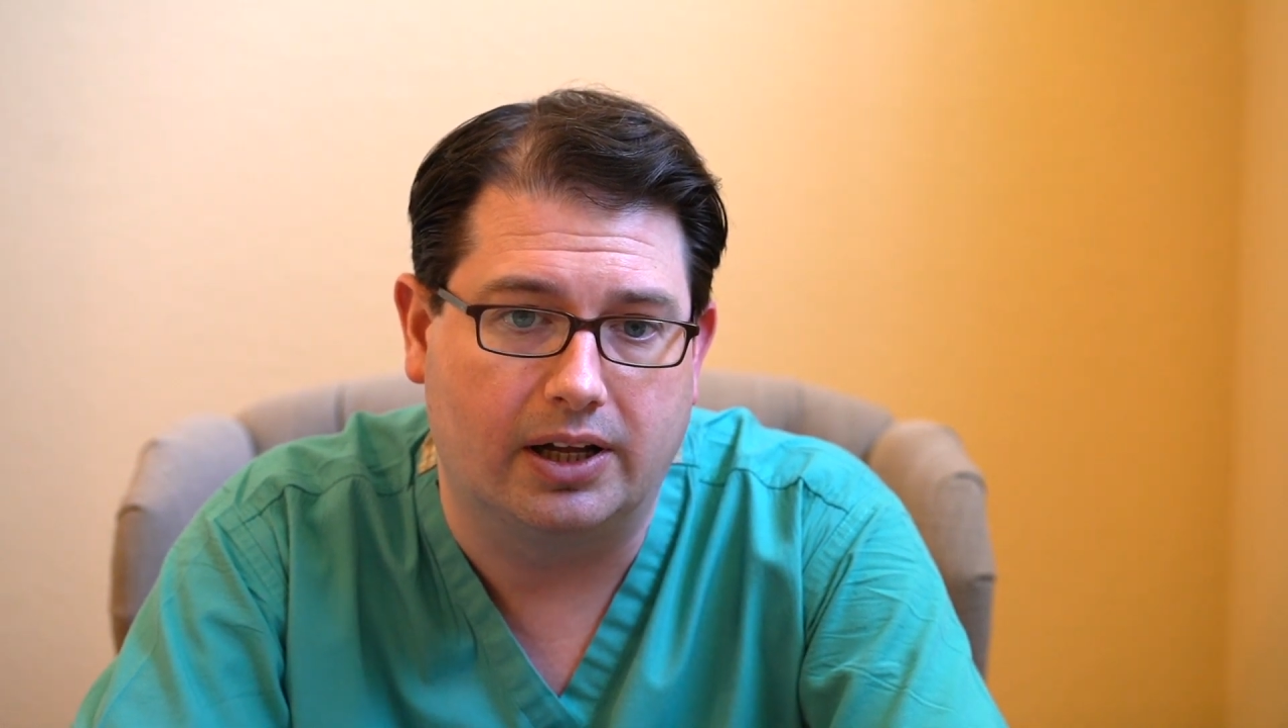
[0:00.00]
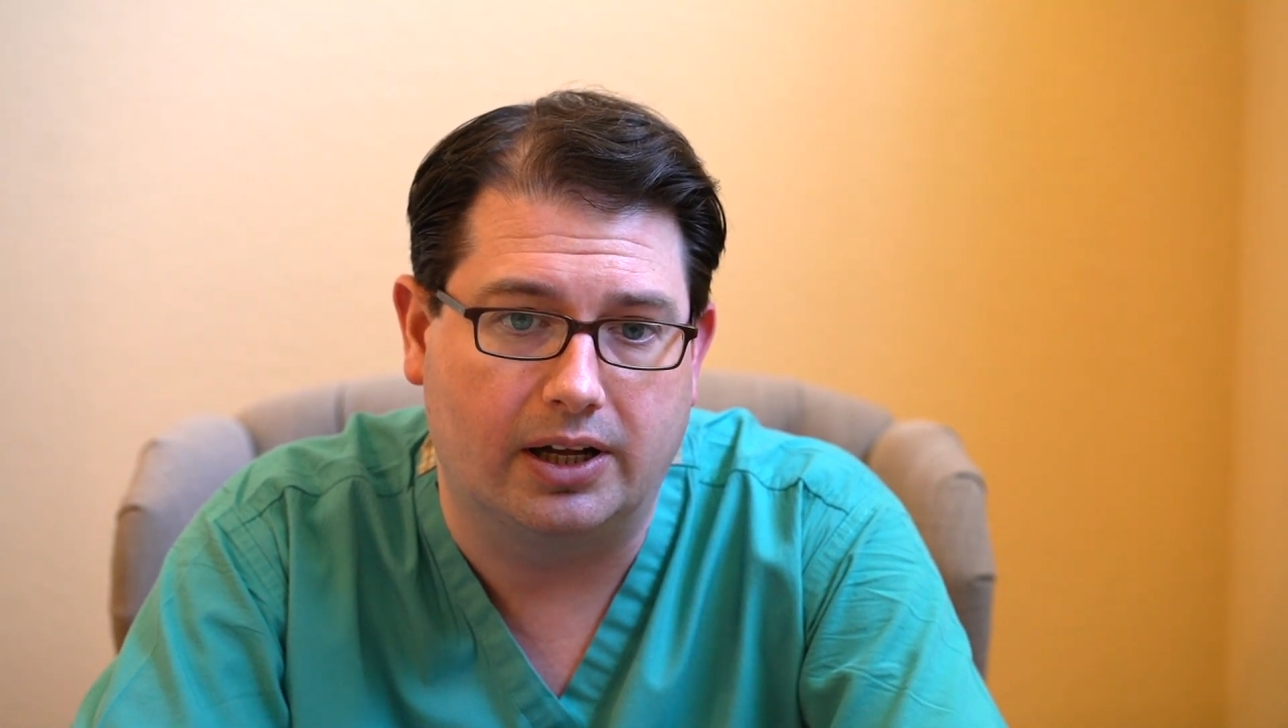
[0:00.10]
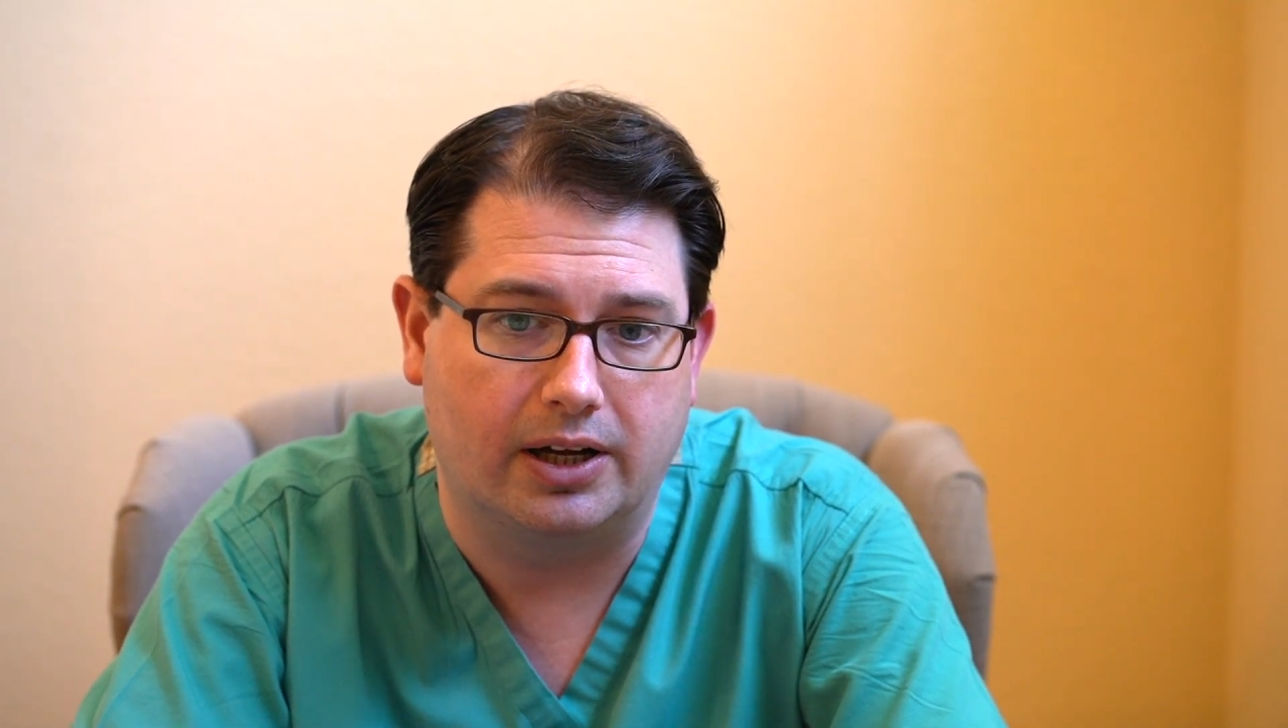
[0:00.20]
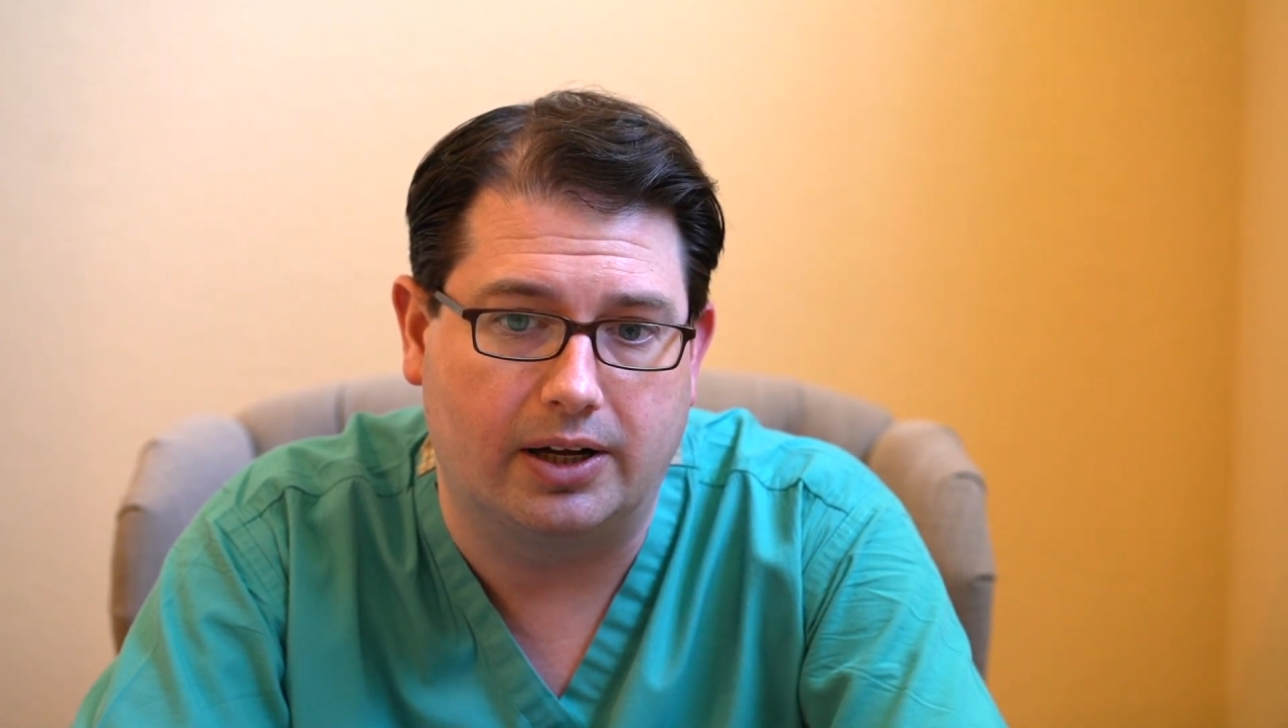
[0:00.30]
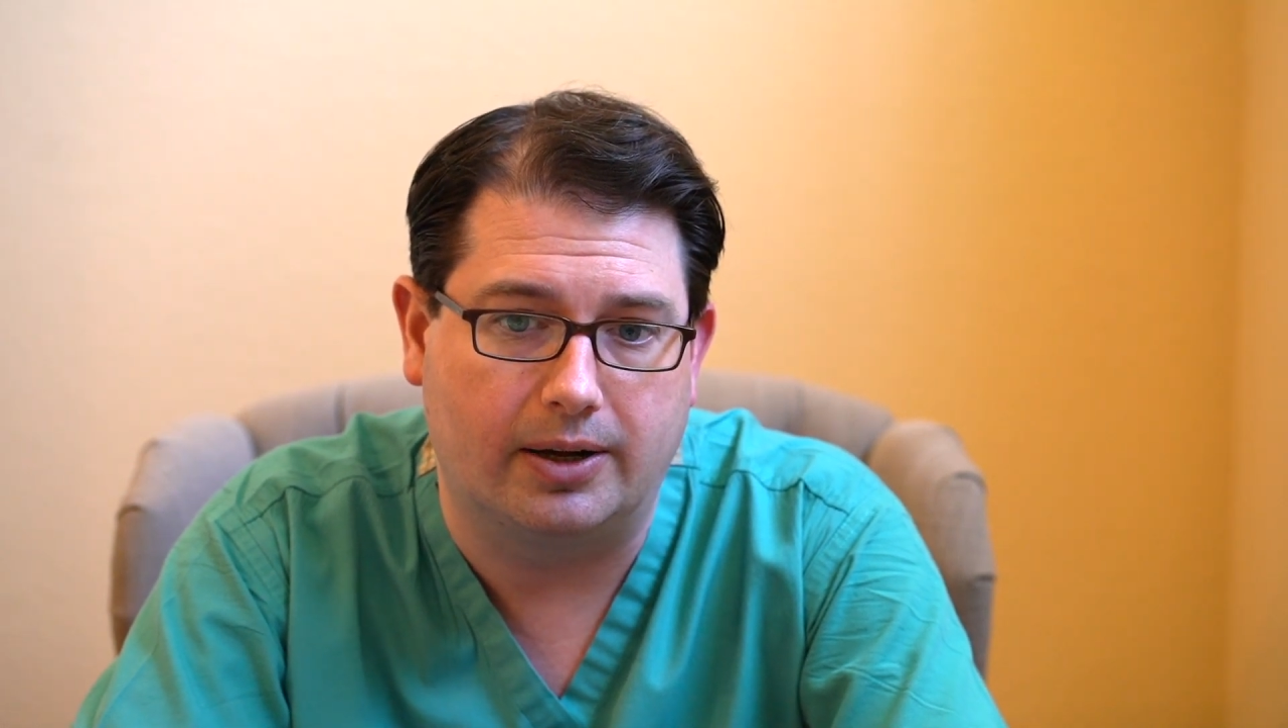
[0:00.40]

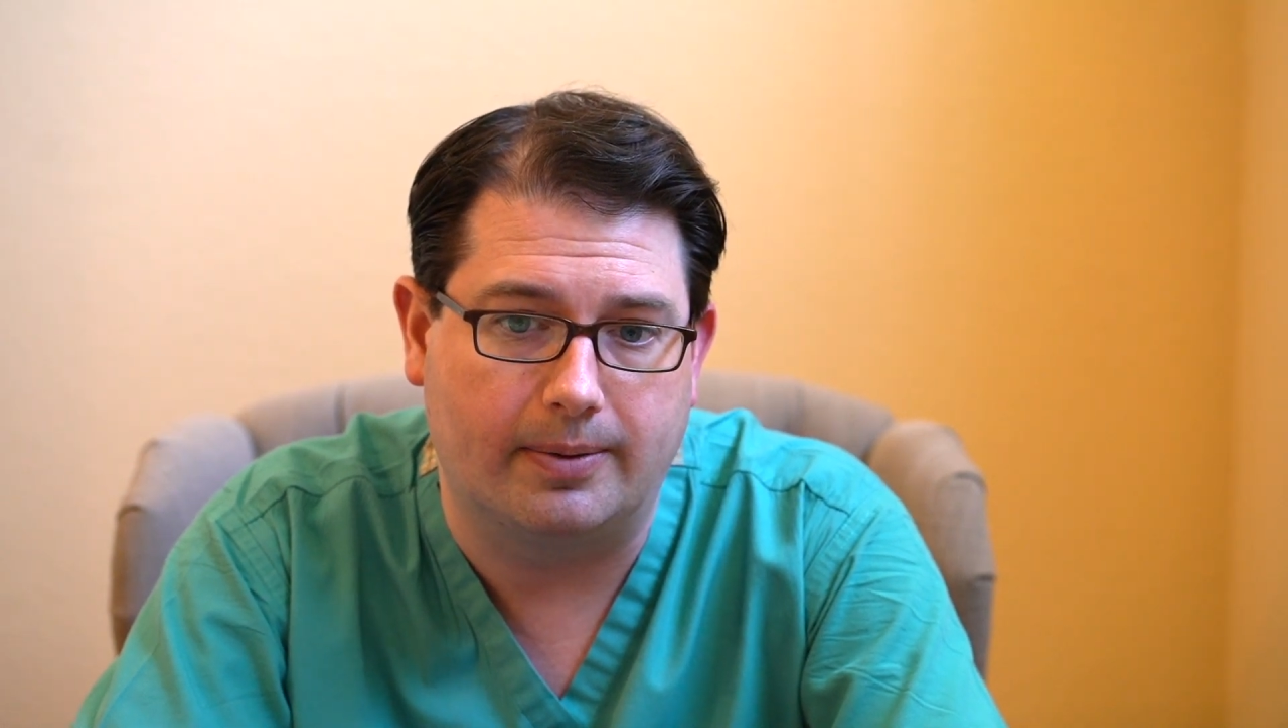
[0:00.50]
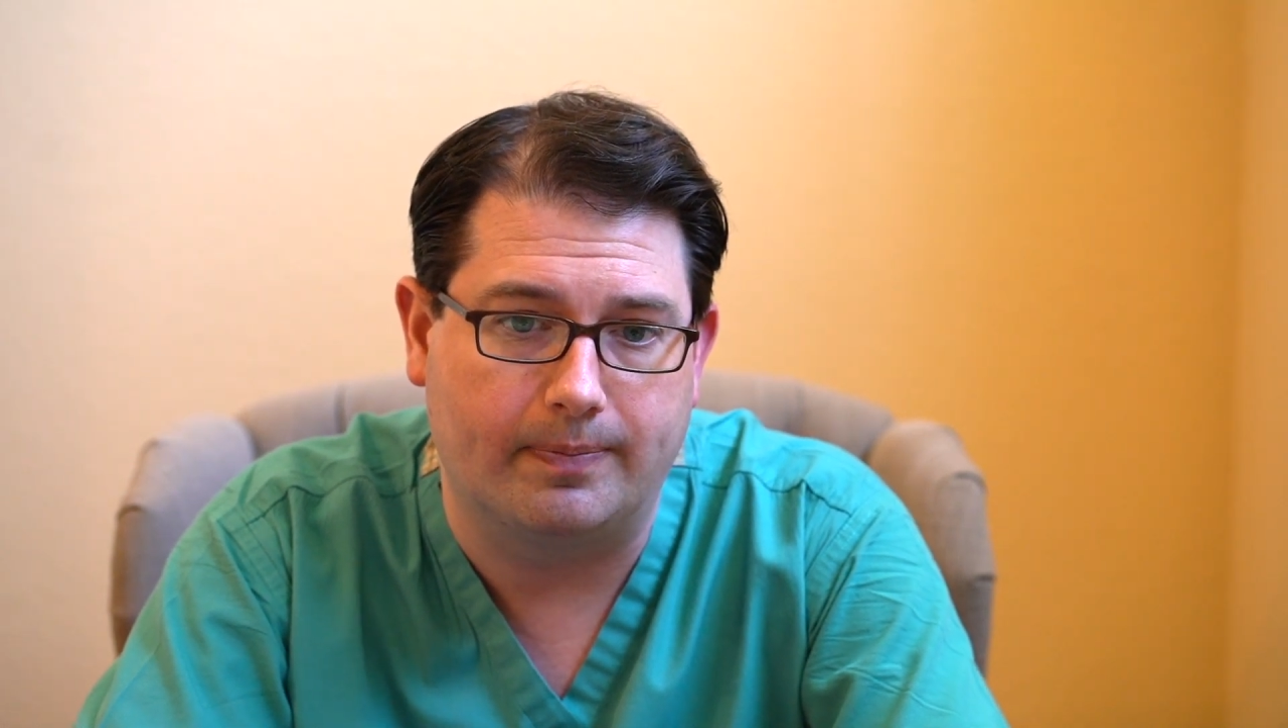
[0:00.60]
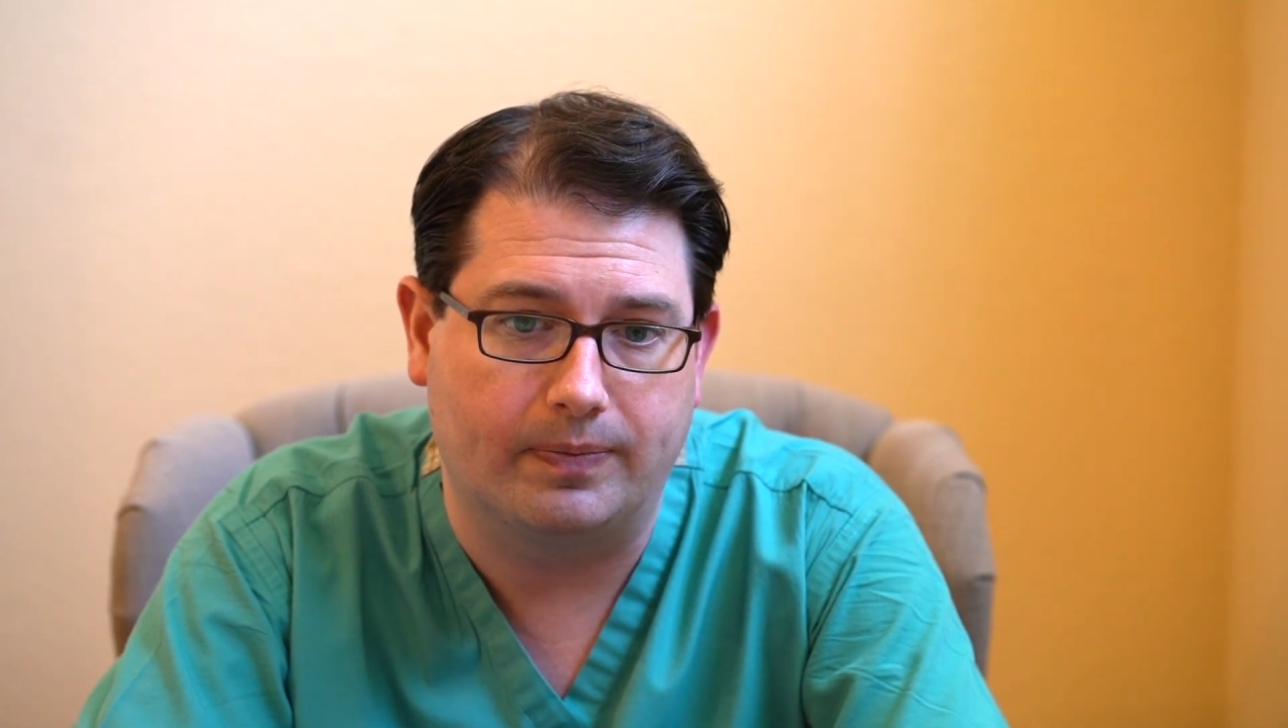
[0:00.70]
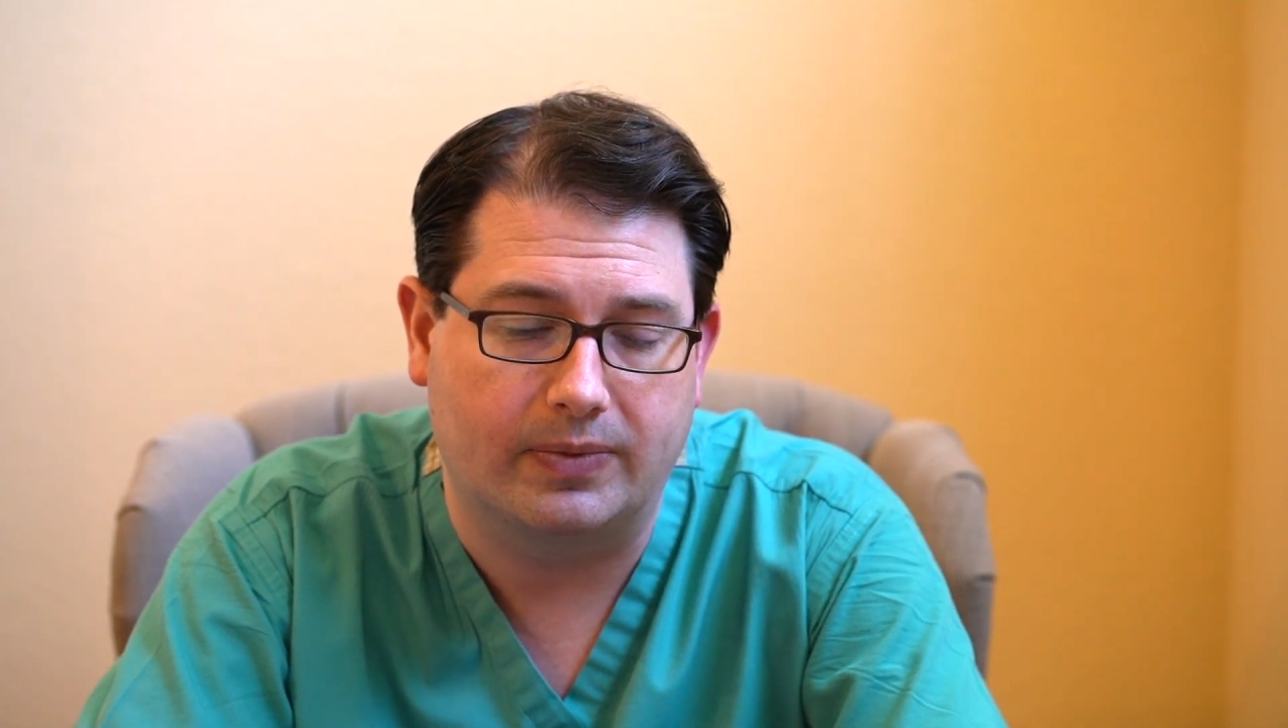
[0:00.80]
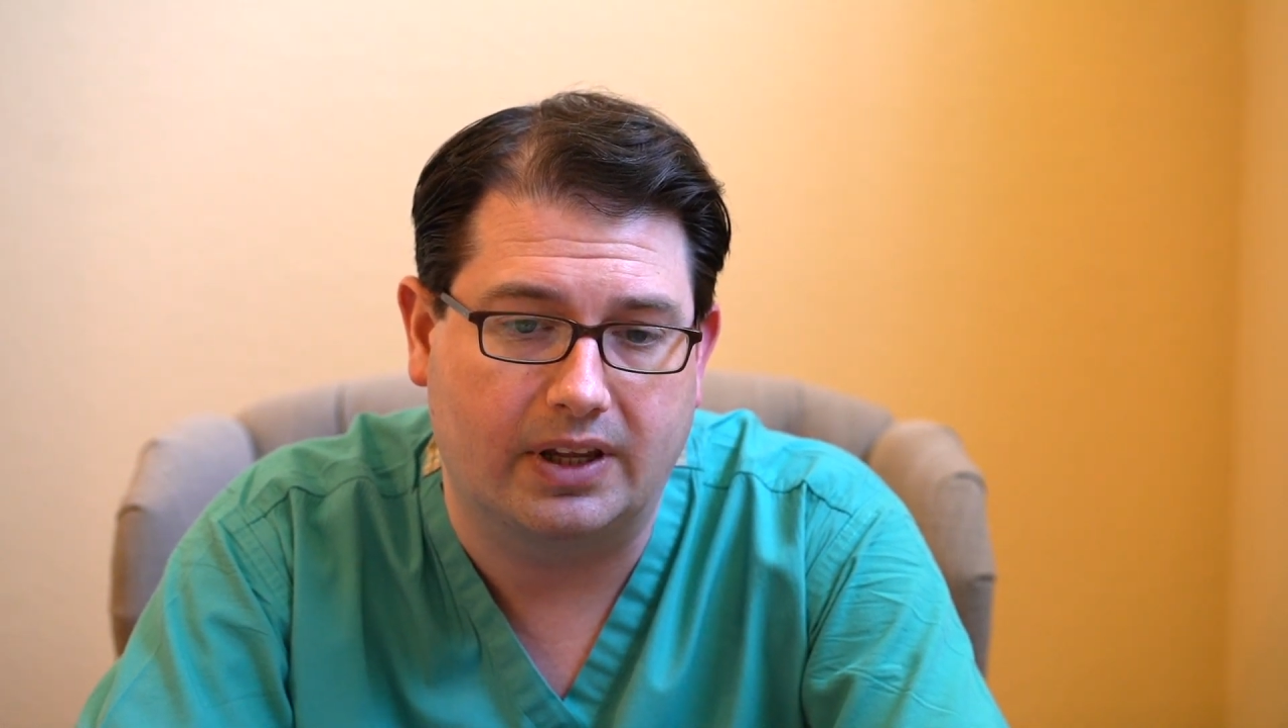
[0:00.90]

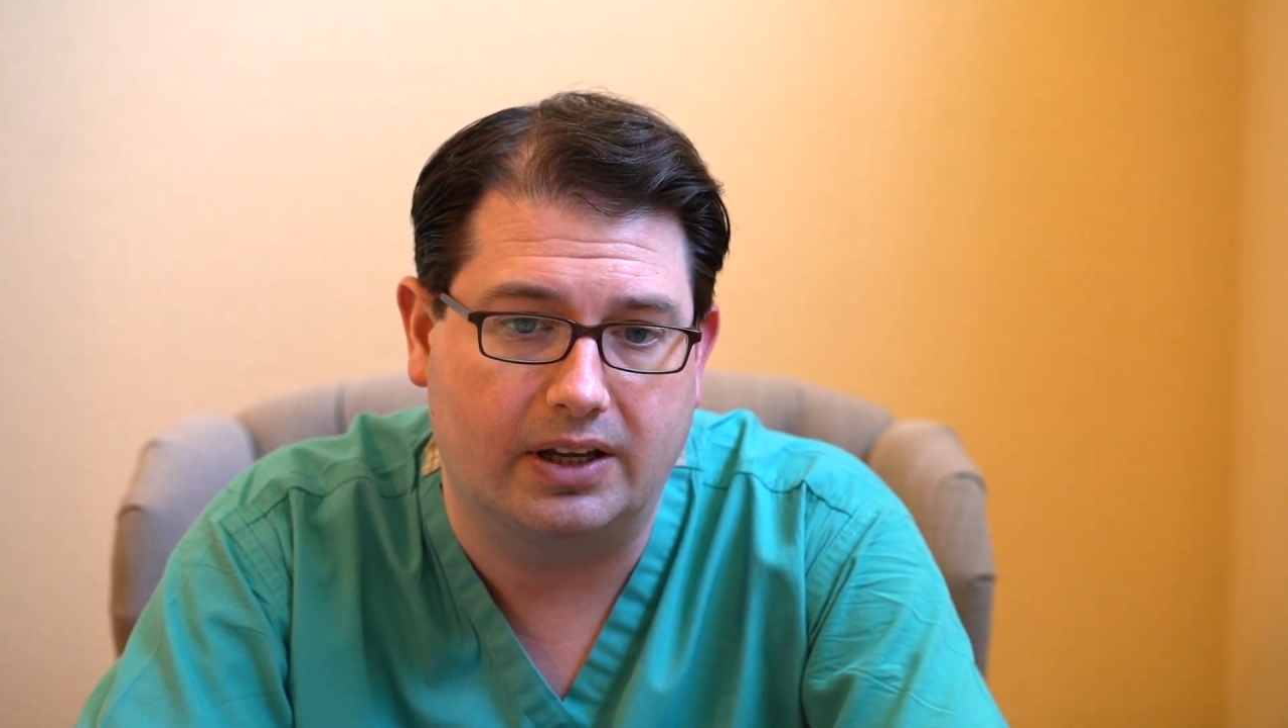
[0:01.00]
Um,